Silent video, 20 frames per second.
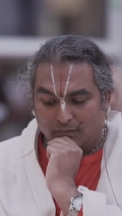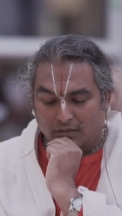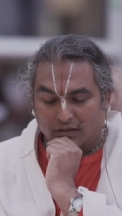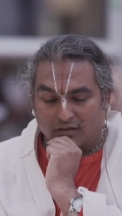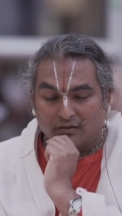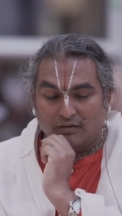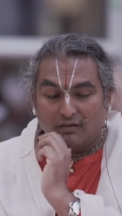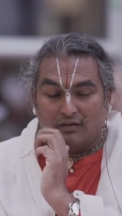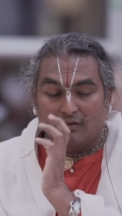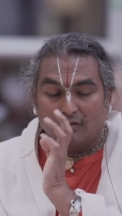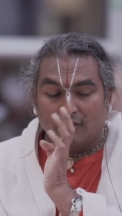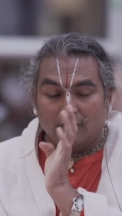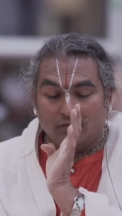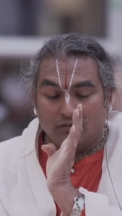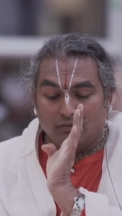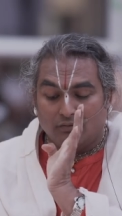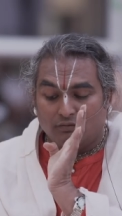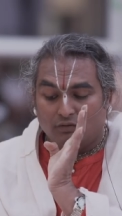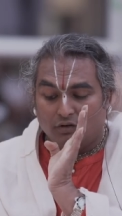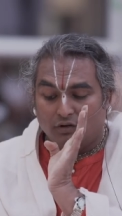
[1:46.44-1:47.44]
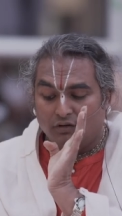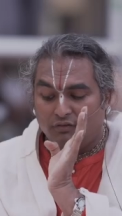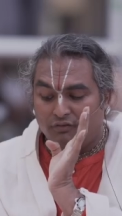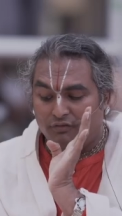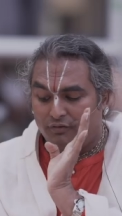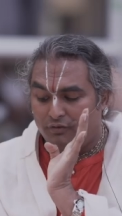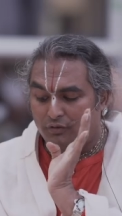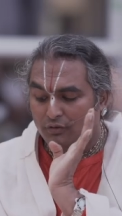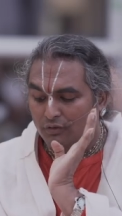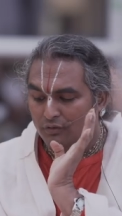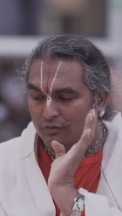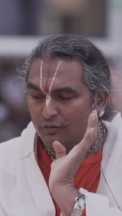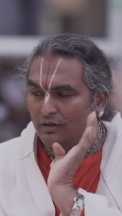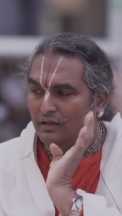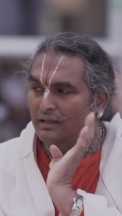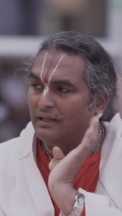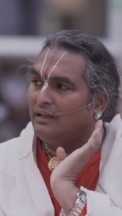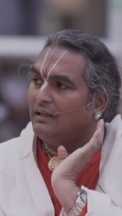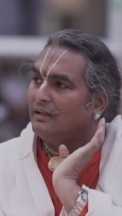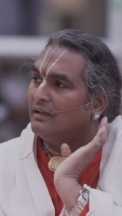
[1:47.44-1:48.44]
but very few
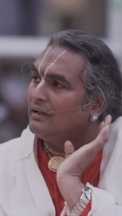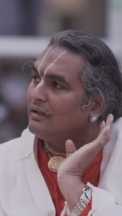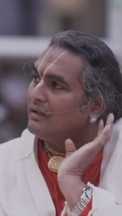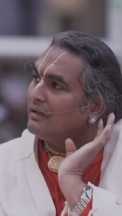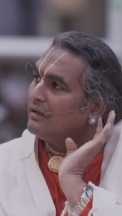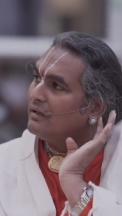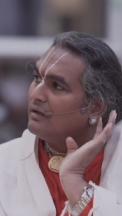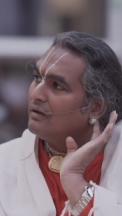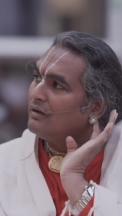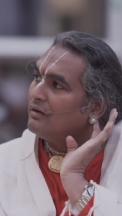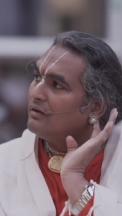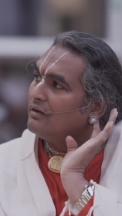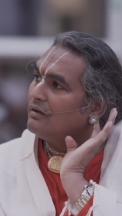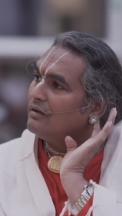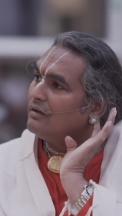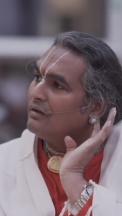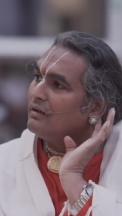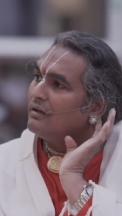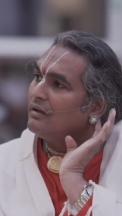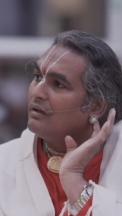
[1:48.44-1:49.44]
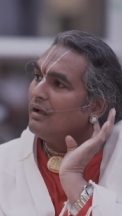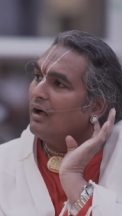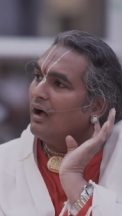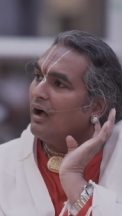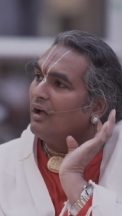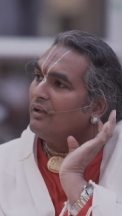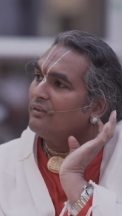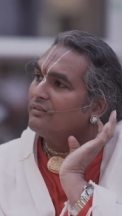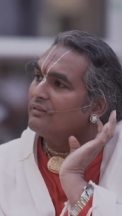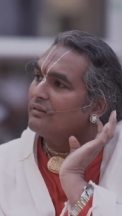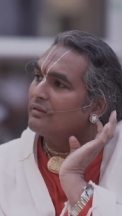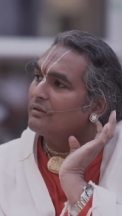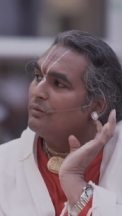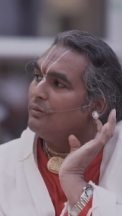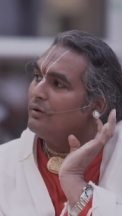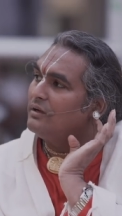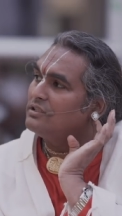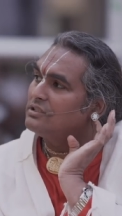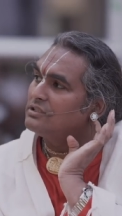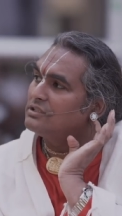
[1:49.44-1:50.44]
really ask the
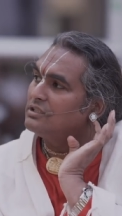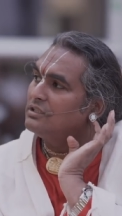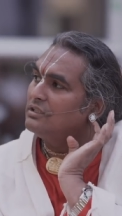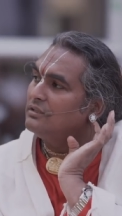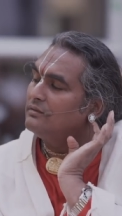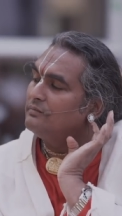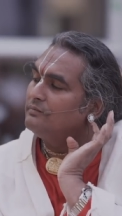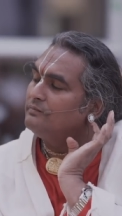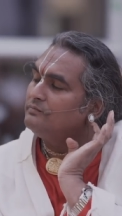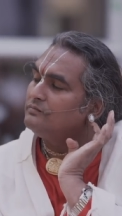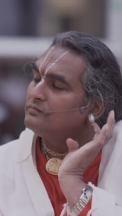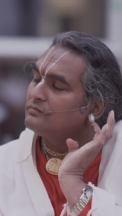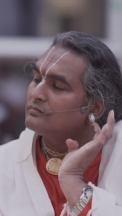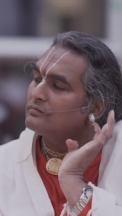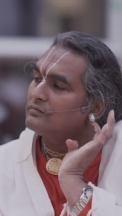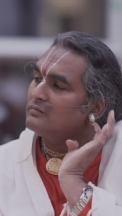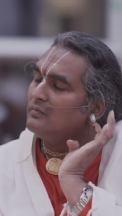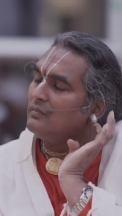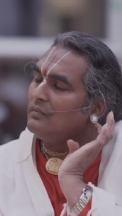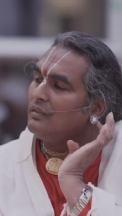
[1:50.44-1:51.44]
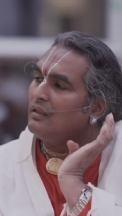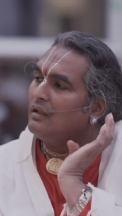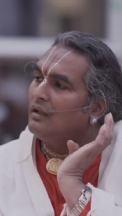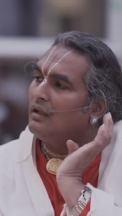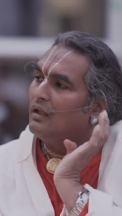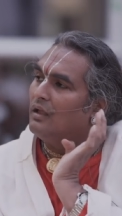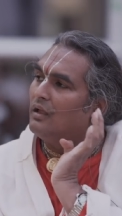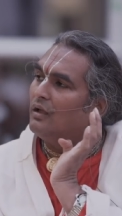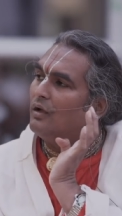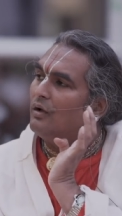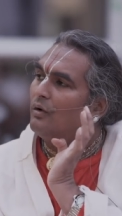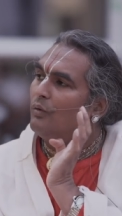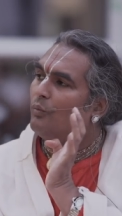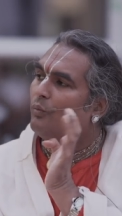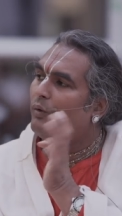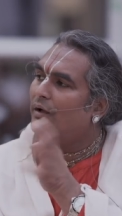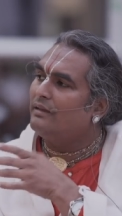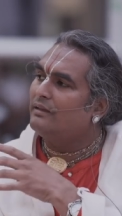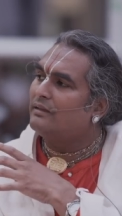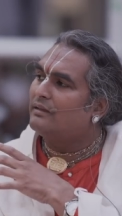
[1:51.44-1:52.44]
question,
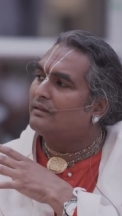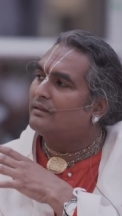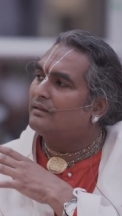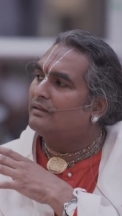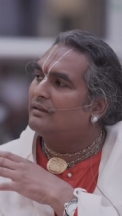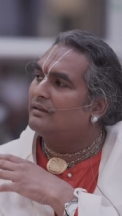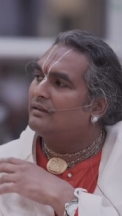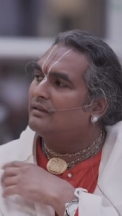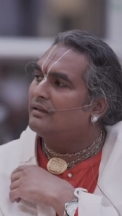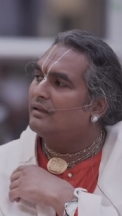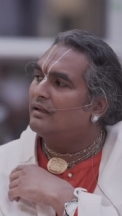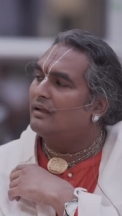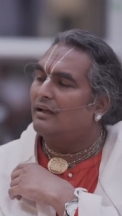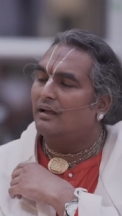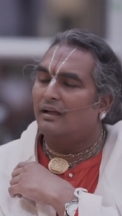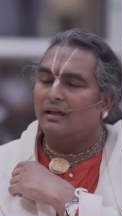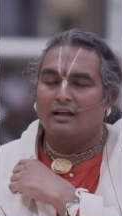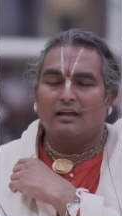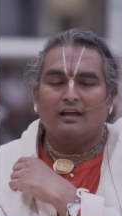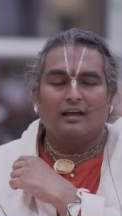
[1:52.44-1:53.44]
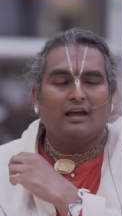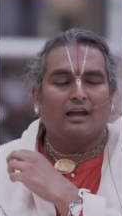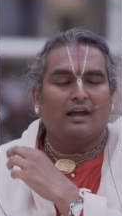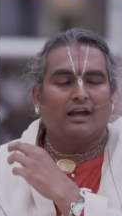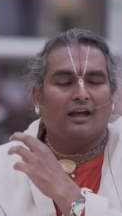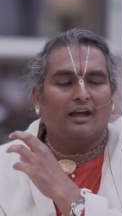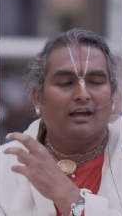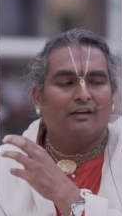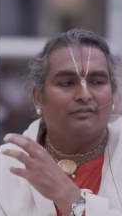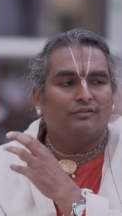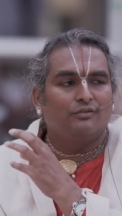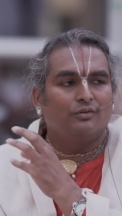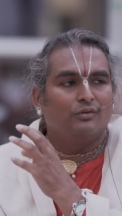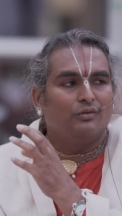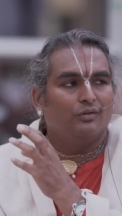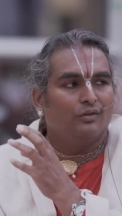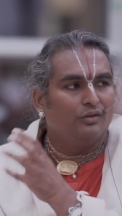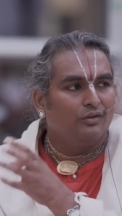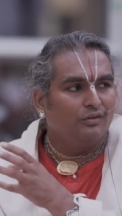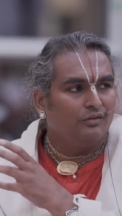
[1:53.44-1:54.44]
what I have to
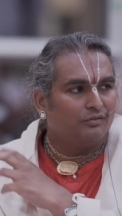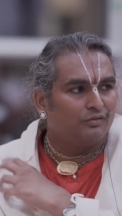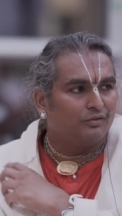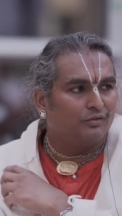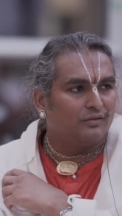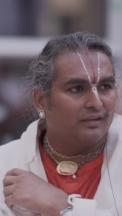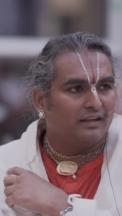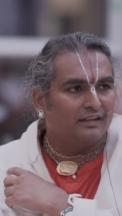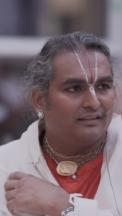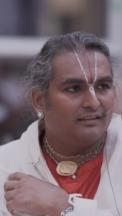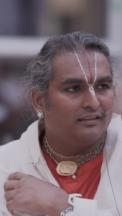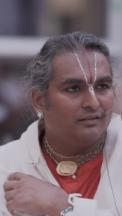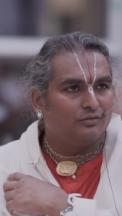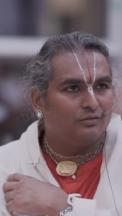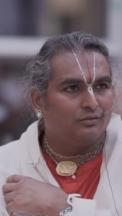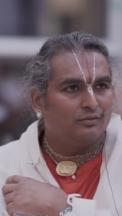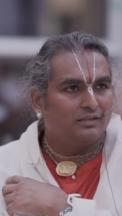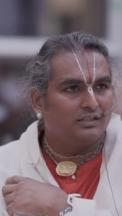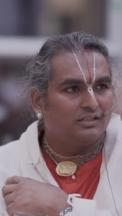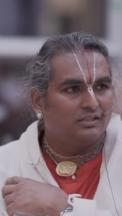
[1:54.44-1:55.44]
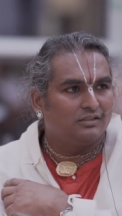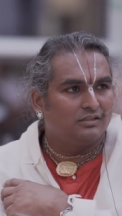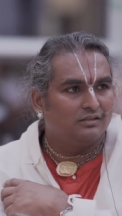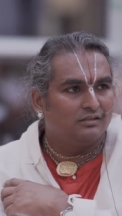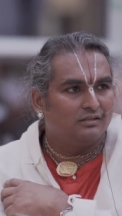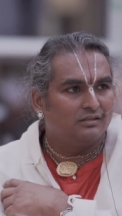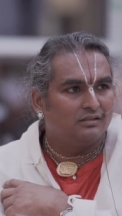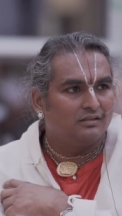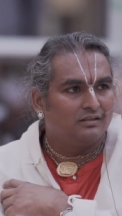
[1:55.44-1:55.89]
learn from that situation.